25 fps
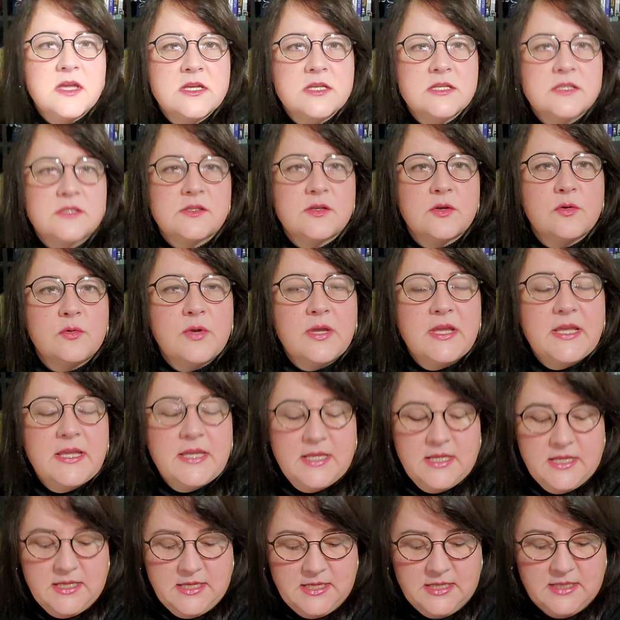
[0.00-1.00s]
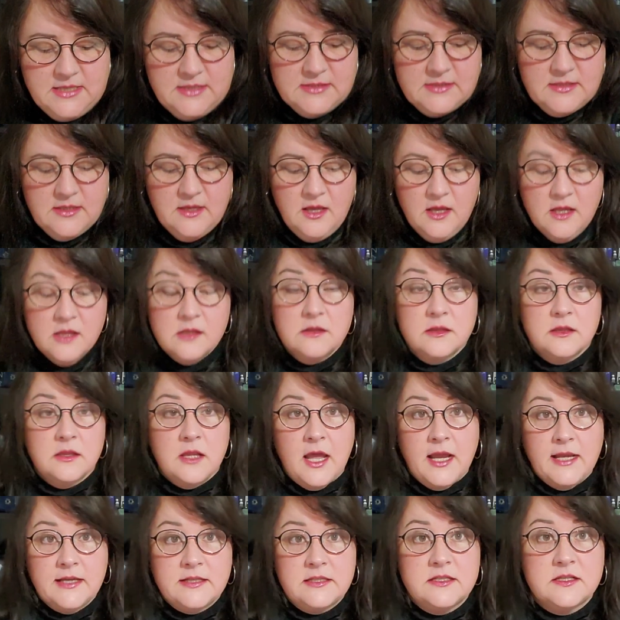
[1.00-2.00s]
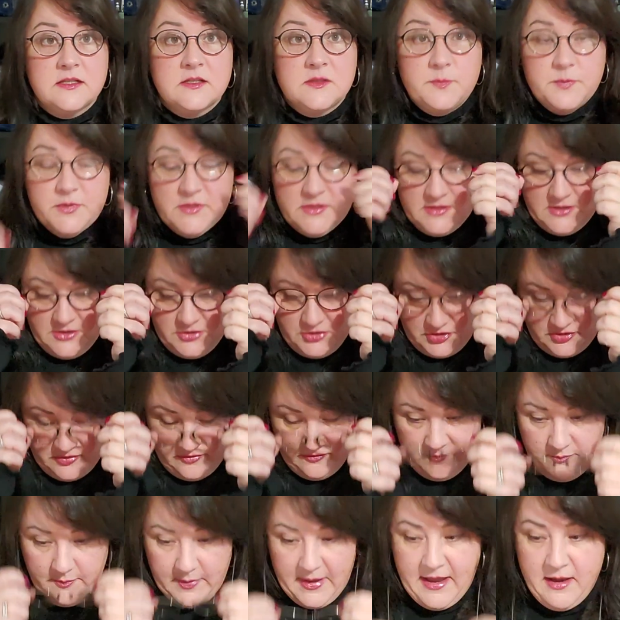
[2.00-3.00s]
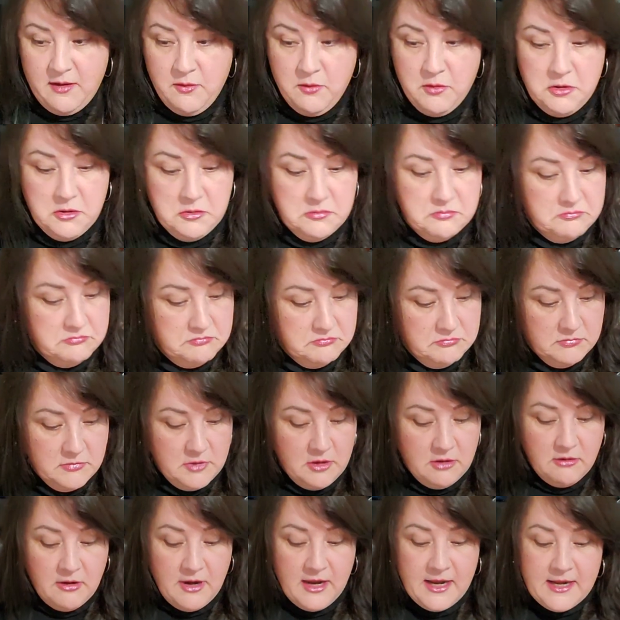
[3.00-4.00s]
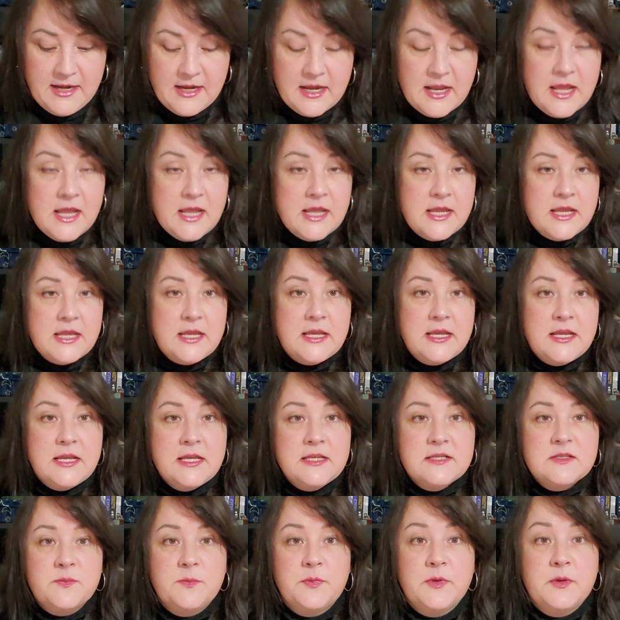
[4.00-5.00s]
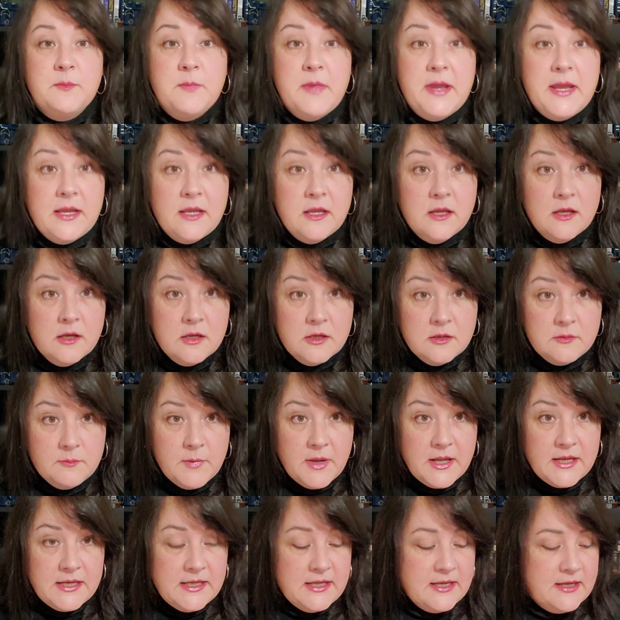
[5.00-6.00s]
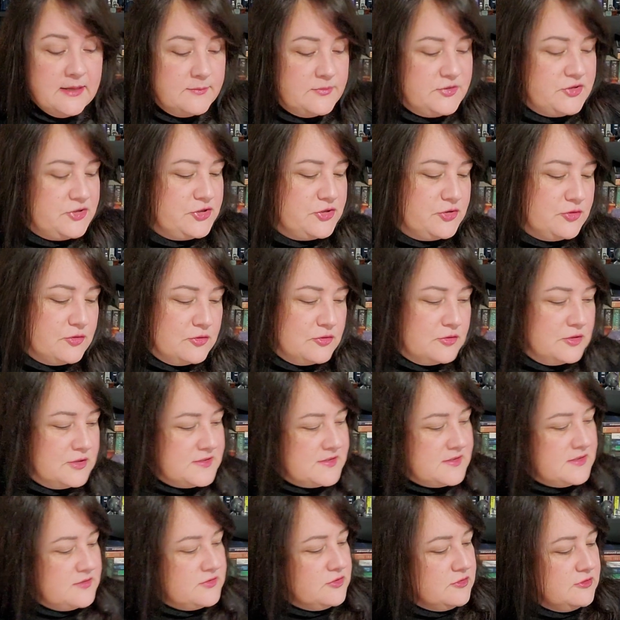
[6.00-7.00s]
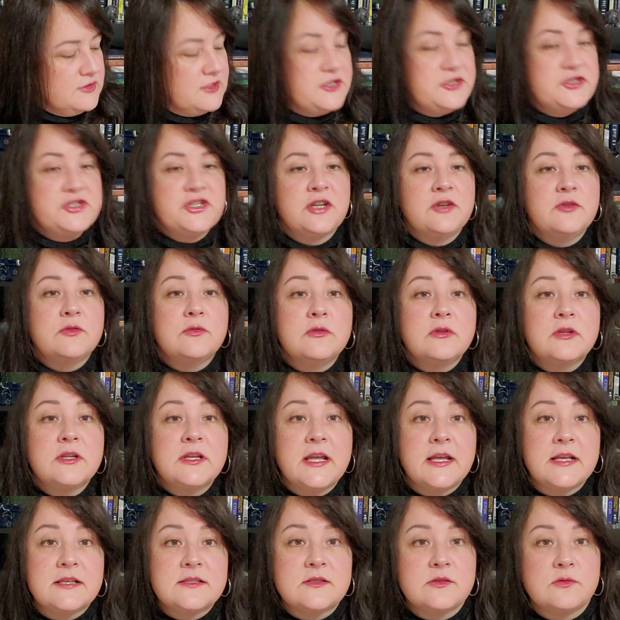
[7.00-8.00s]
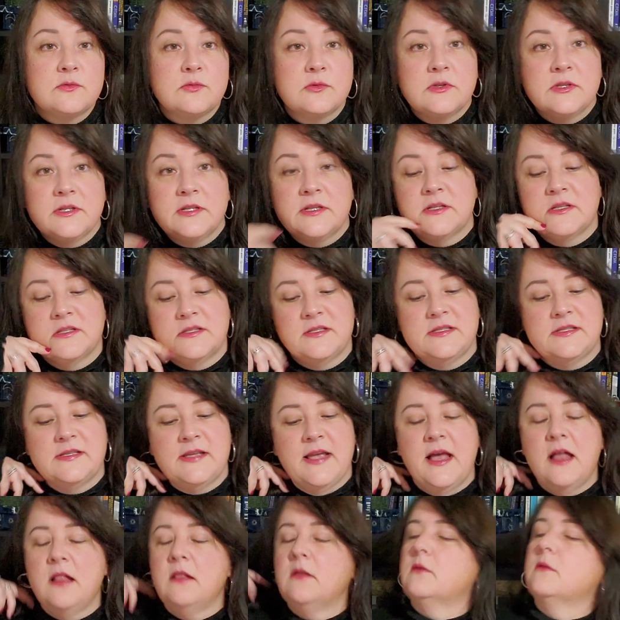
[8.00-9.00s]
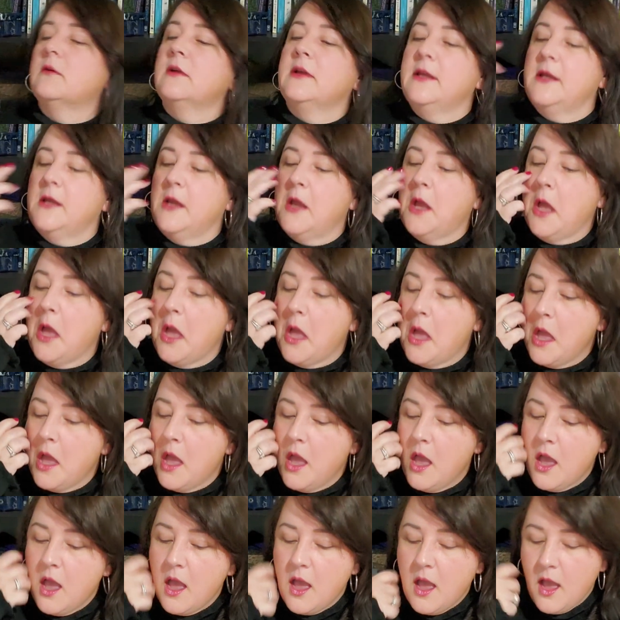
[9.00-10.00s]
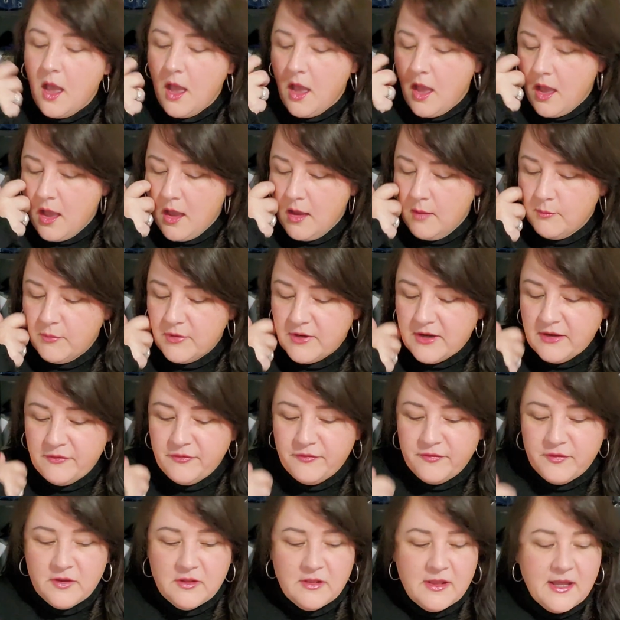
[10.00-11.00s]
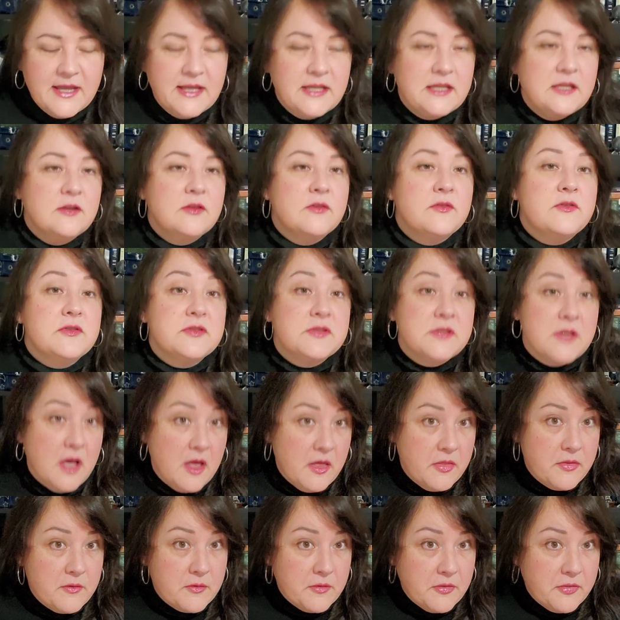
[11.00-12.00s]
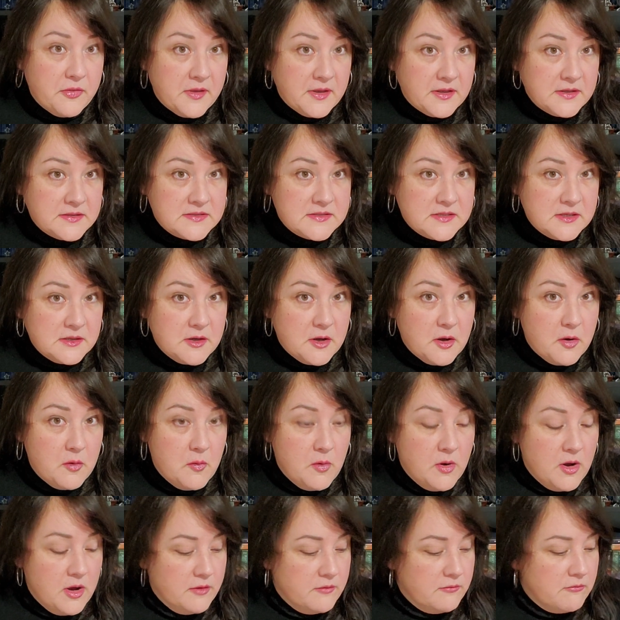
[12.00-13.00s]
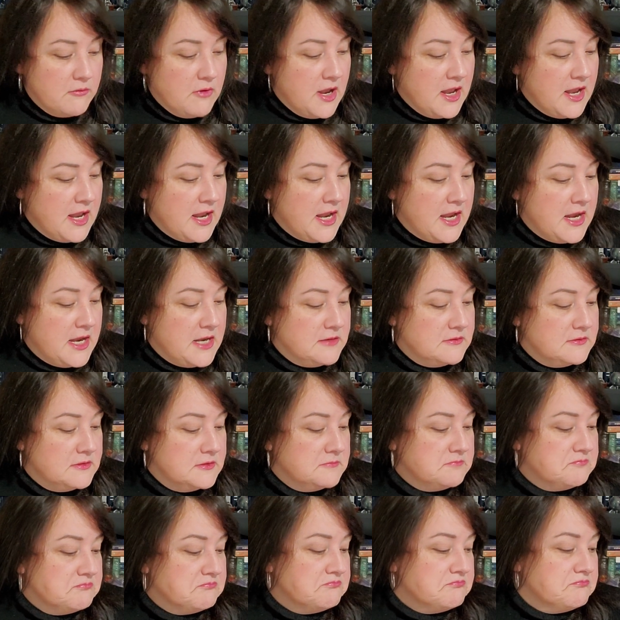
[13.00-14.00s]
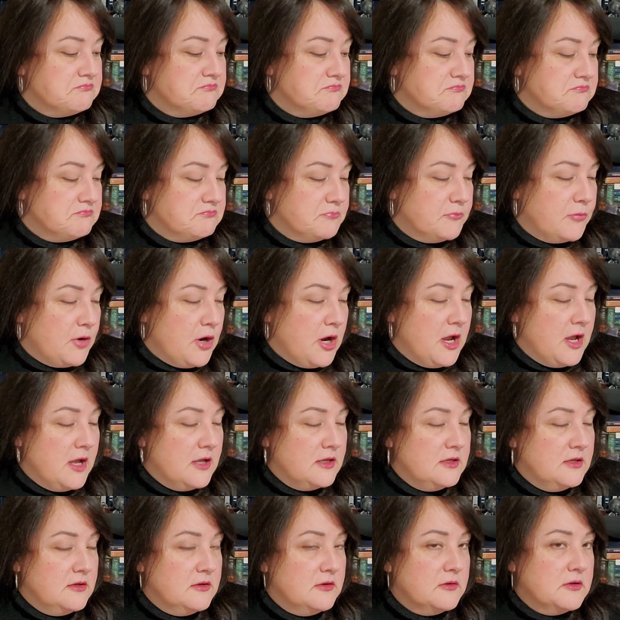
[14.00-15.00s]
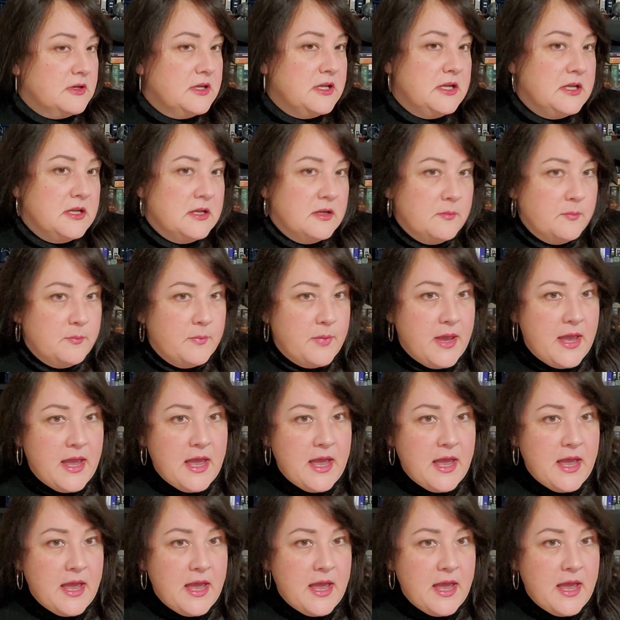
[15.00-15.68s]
So he's liked his position of power, all right? He's been making good money, I'm sure, as Attorney General. He has a really good salary. But I feel like, there's other things that go on, right? Kickbacks,